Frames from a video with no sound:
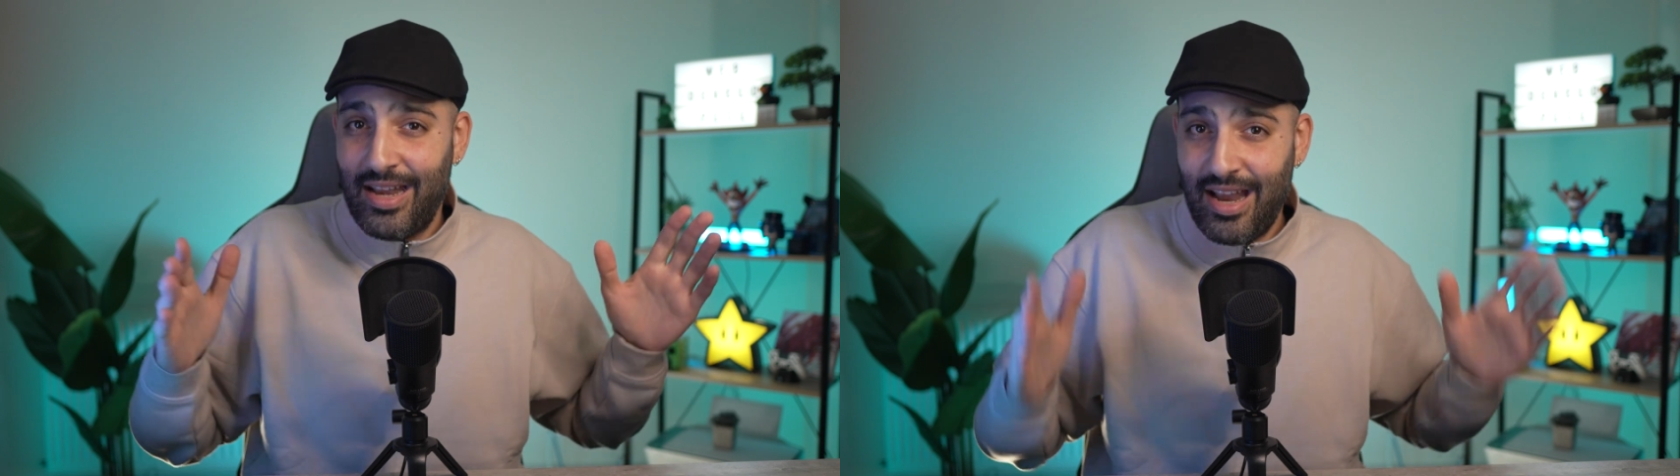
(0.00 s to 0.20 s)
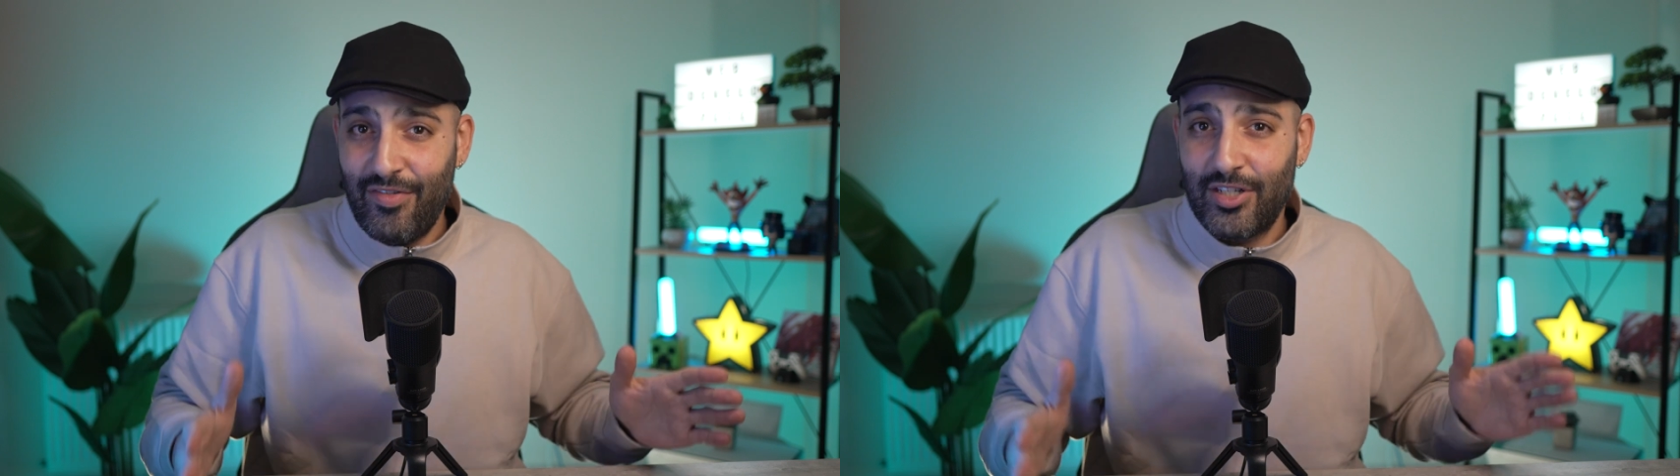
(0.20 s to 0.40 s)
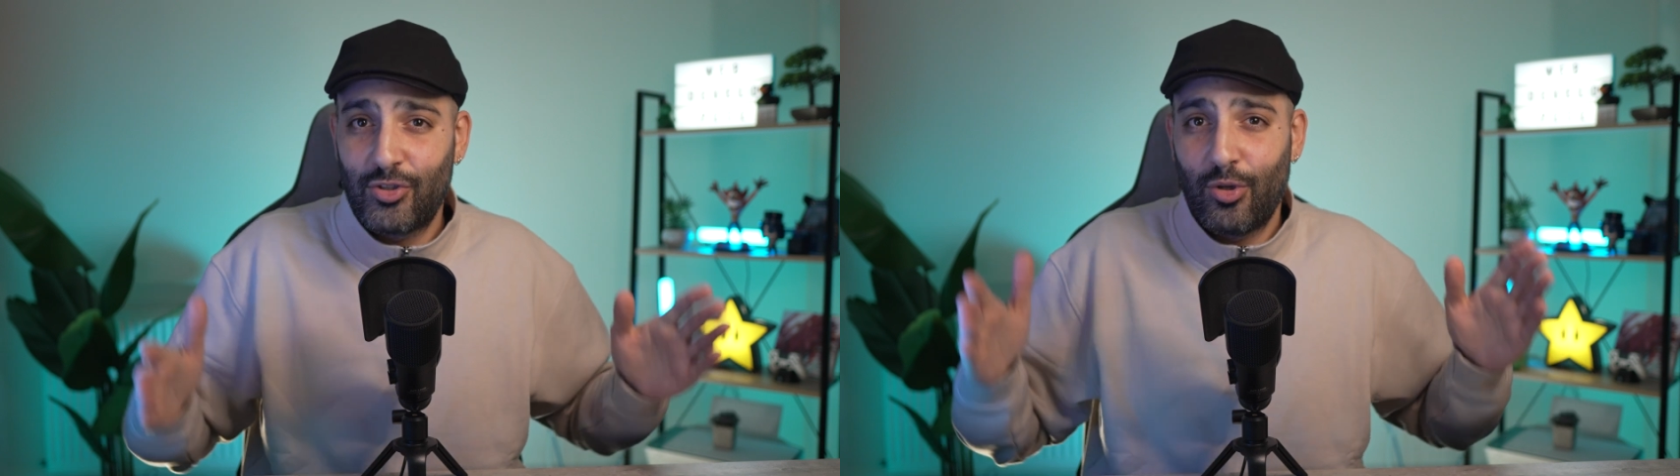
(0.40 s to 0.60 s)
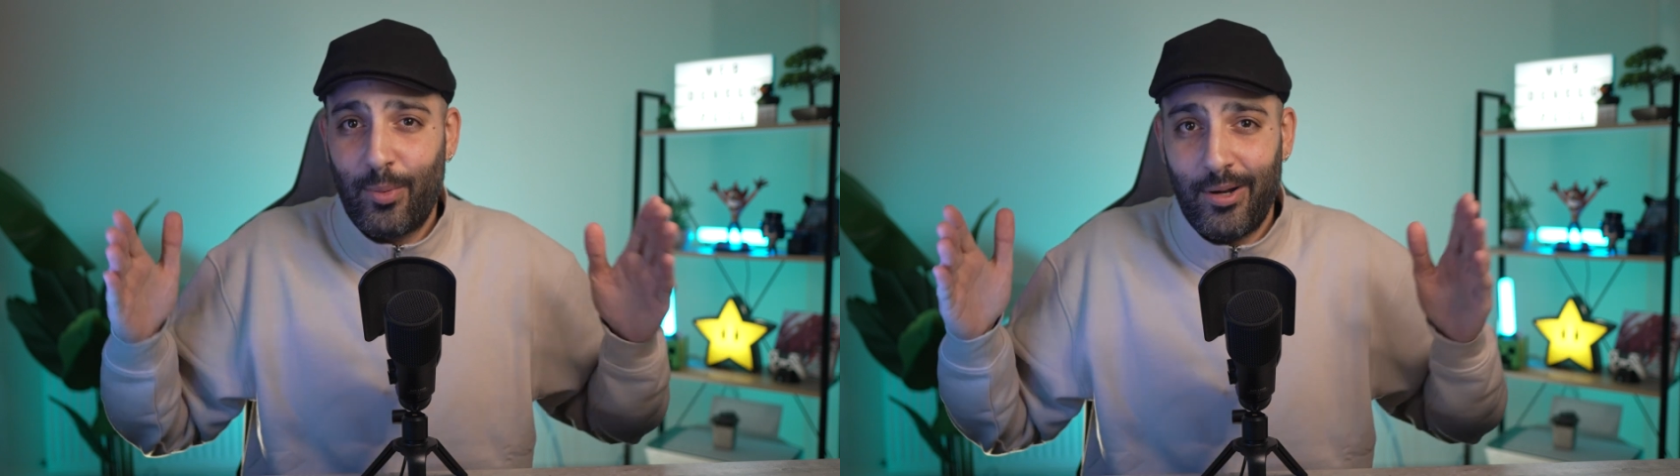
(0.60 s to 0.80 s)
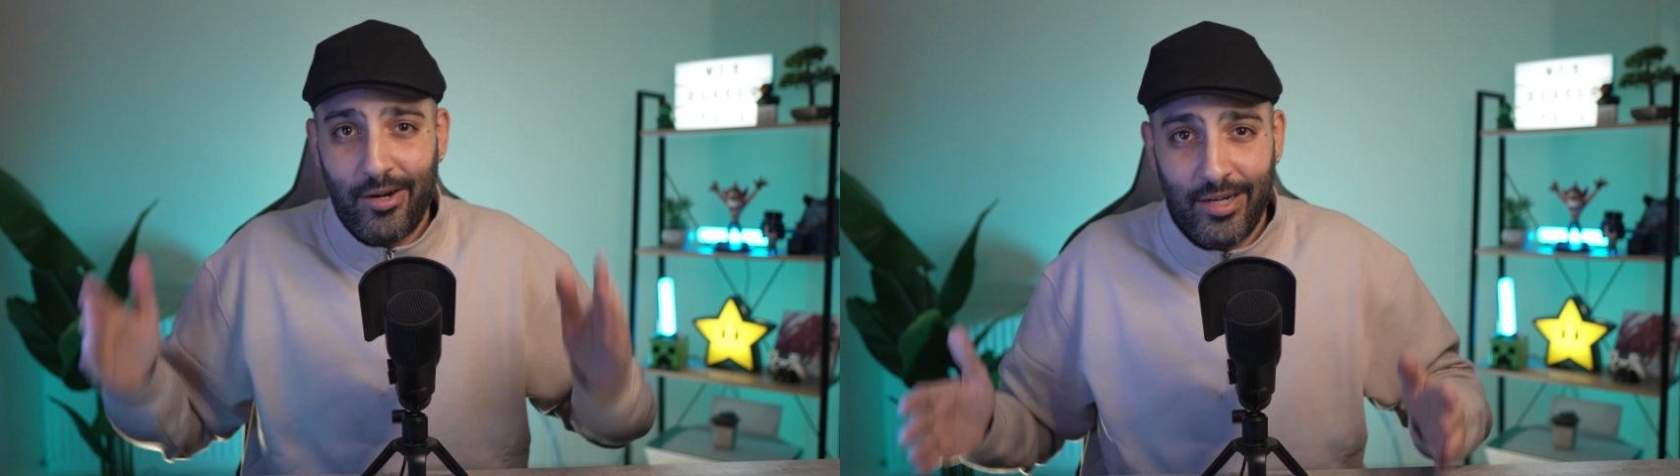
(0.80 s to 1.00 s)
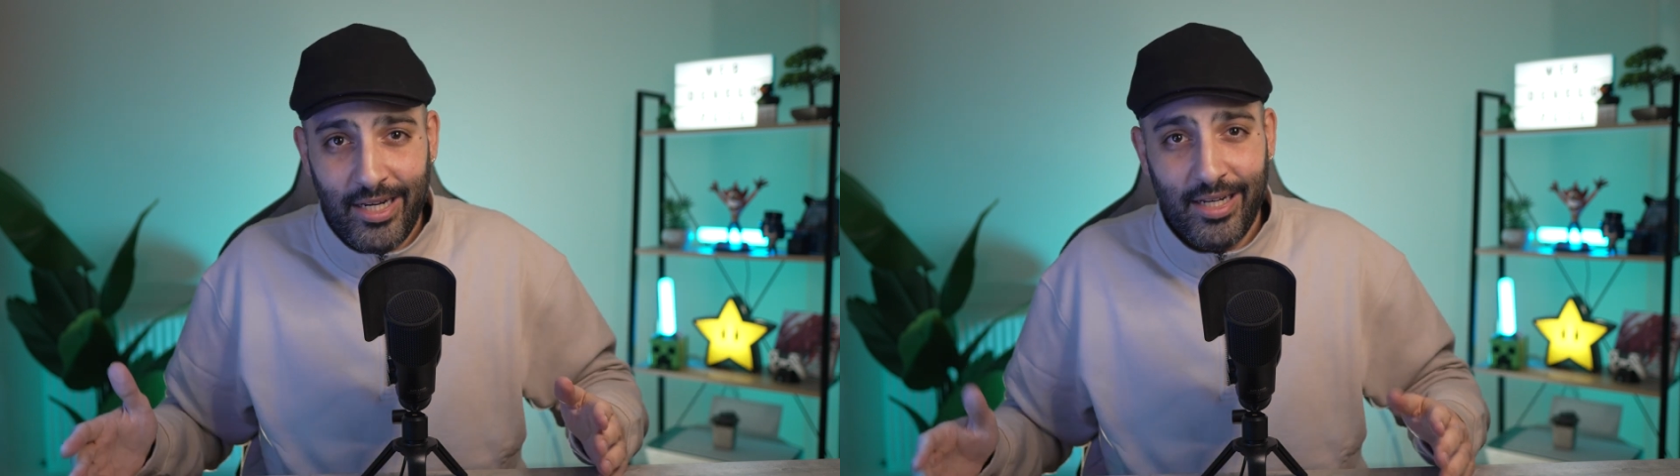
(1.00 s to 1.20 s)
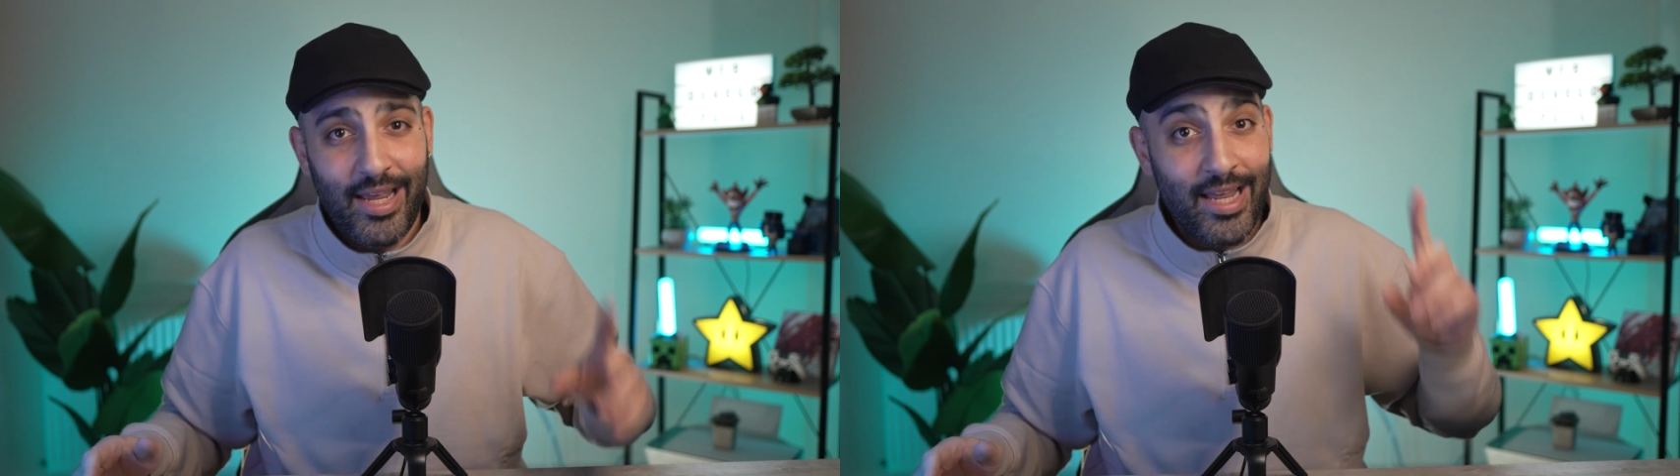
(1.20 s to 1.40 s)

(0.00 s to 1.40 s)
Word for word: never stop learning,